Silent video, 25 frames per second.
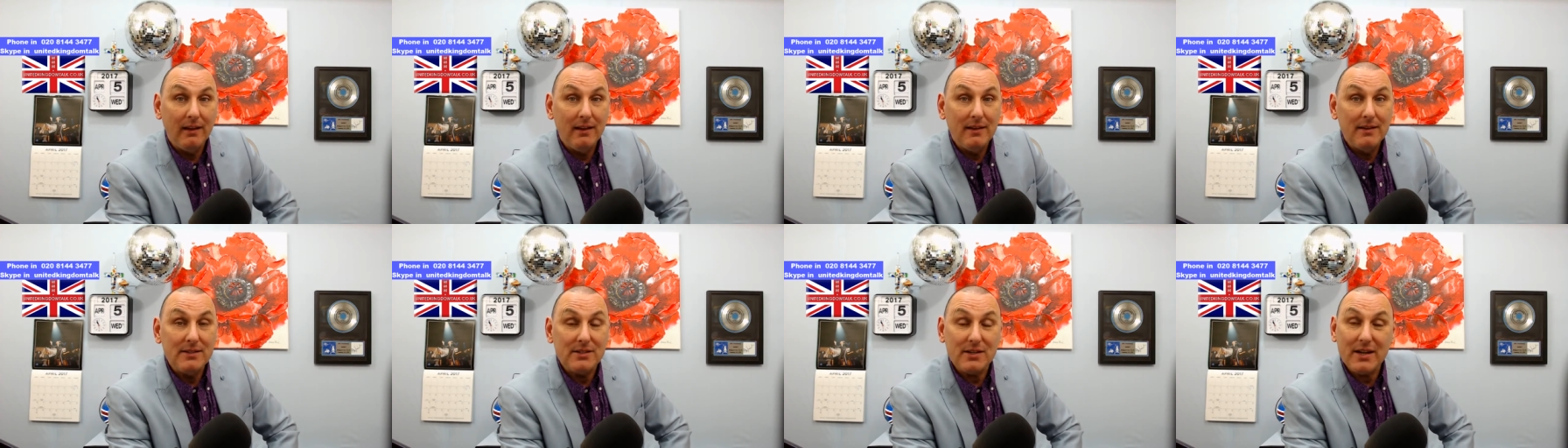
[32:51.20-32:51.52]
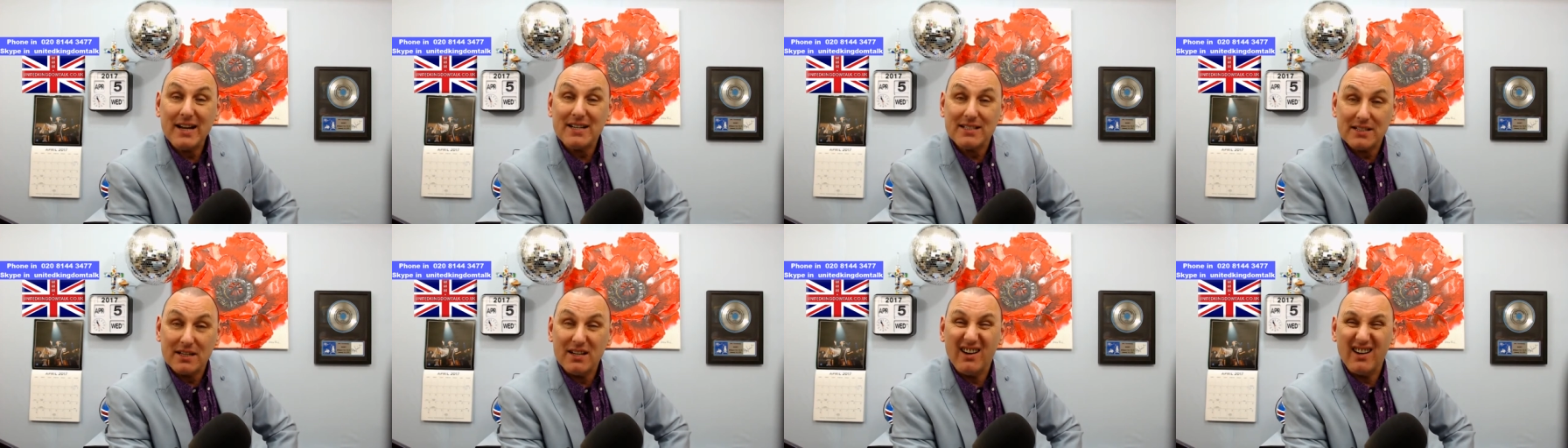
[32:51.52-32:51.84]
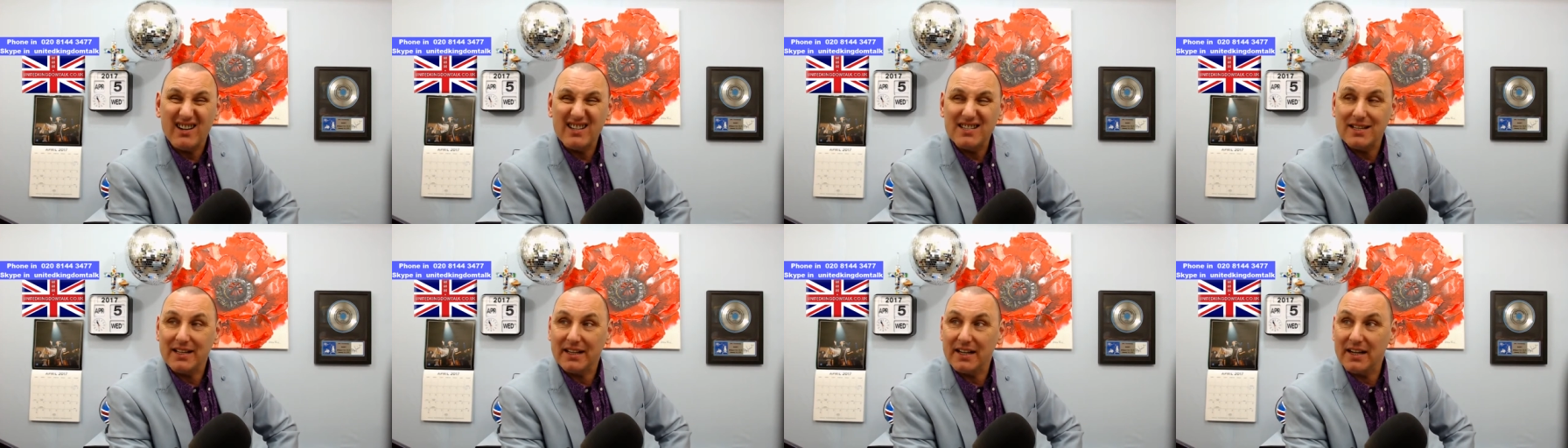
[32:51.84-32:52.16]
So that's a
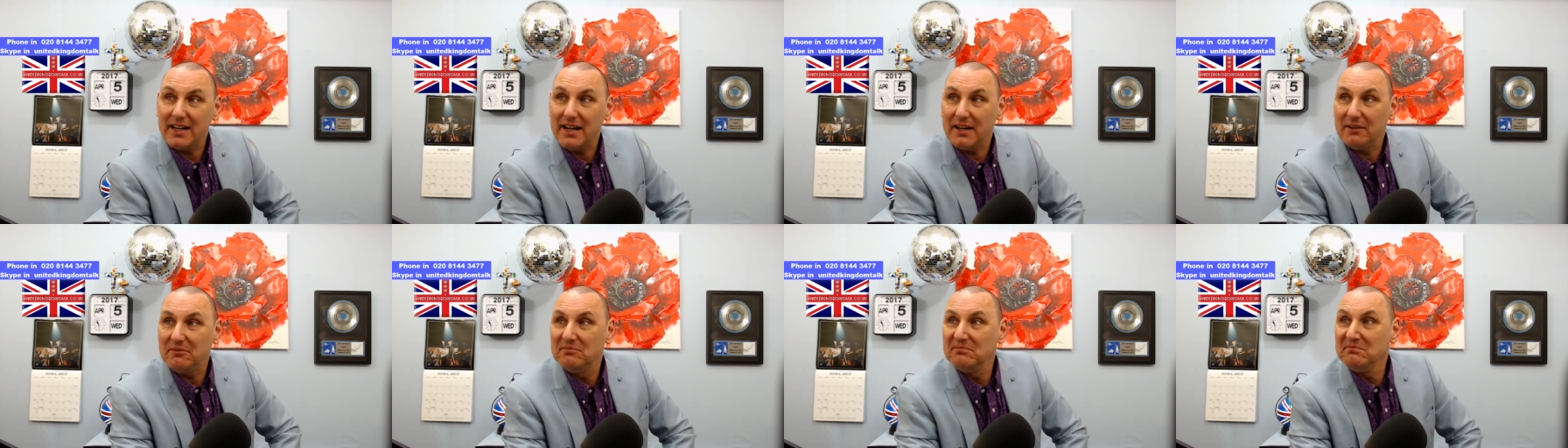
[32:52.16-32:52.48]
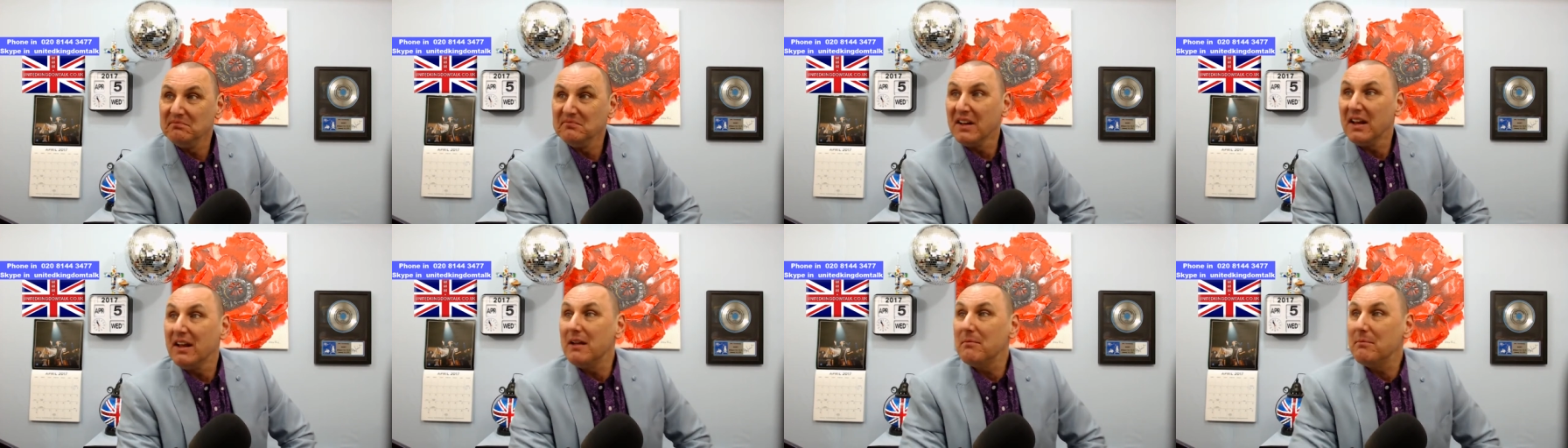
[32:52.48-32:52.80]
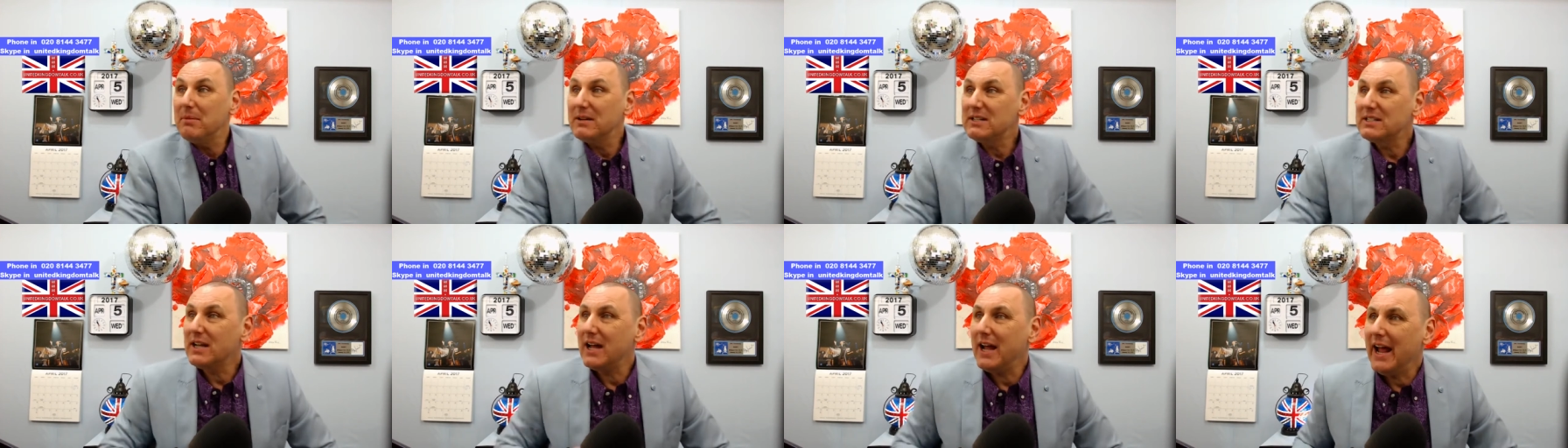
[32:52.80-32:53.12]
nice thing, isn't it?
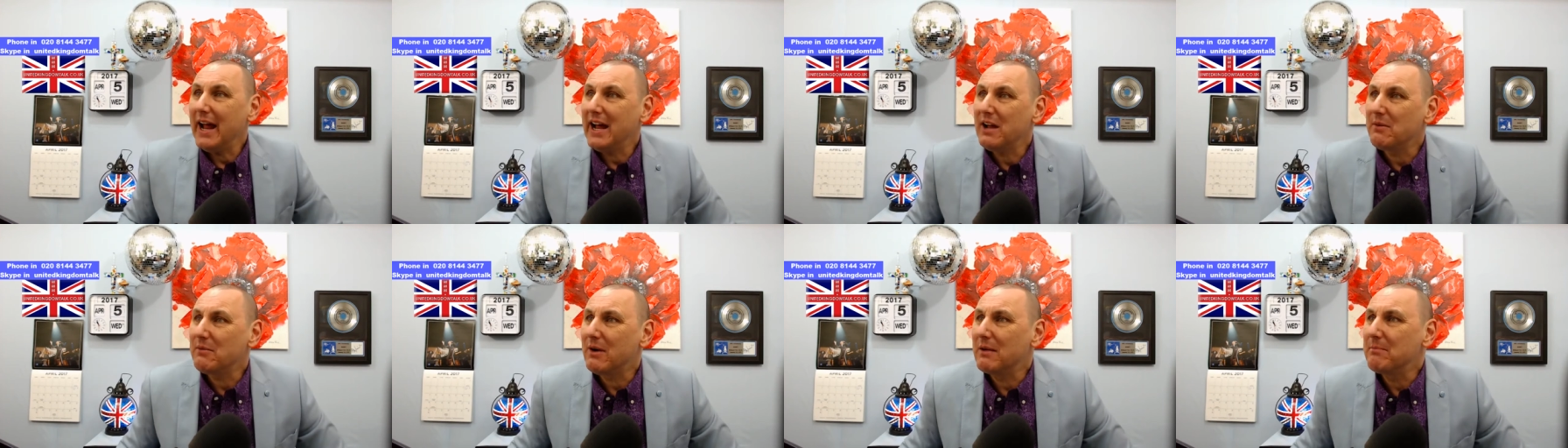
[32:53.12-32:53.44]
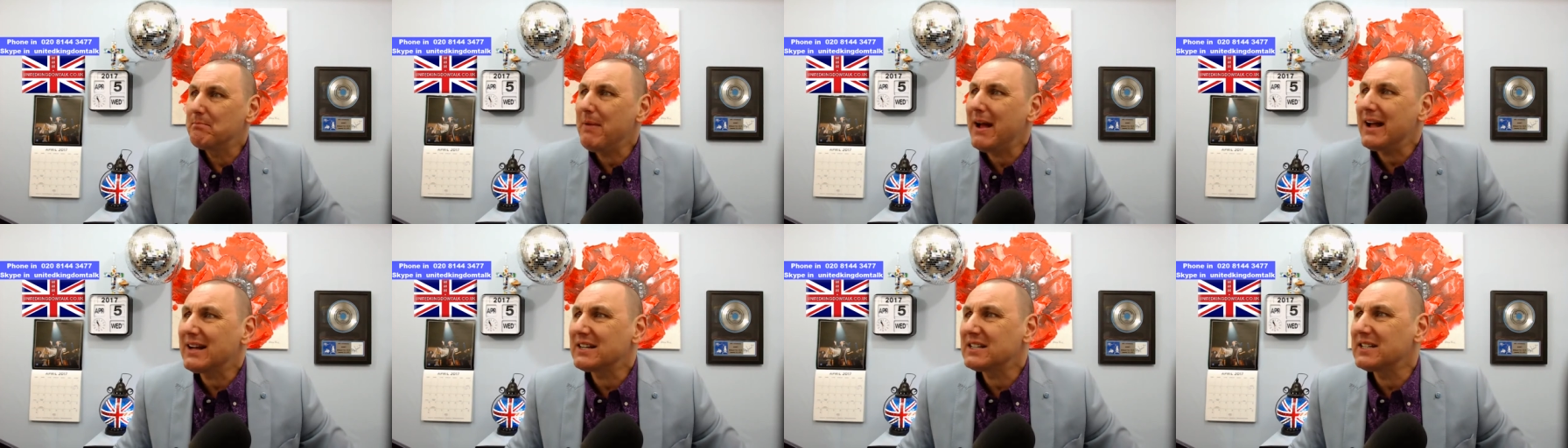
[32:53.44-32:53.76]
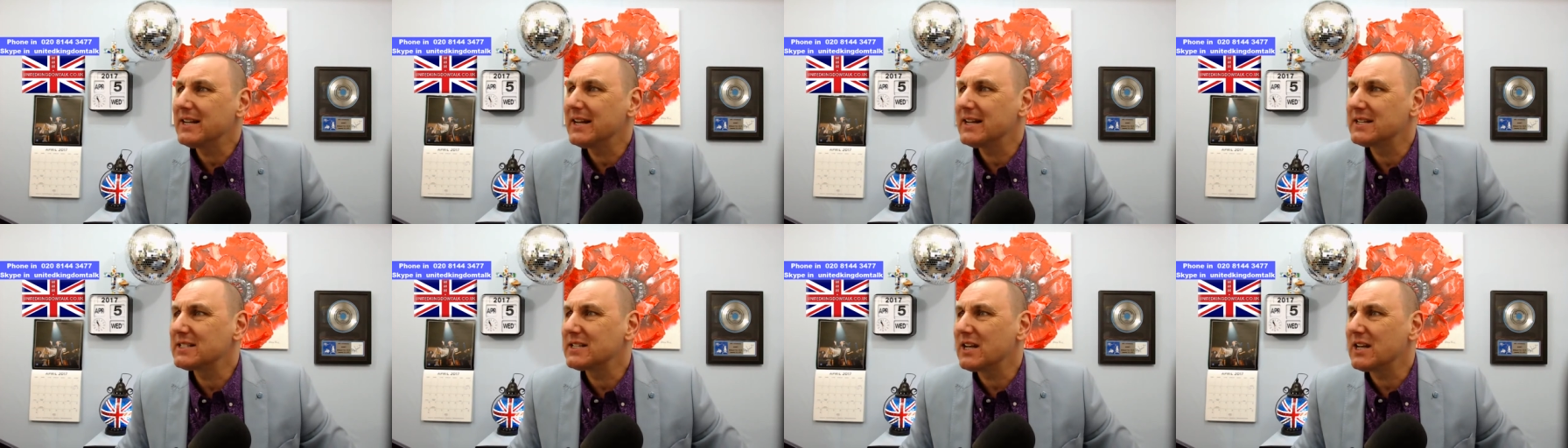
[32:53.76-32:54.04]
But uh, anyway, back to this.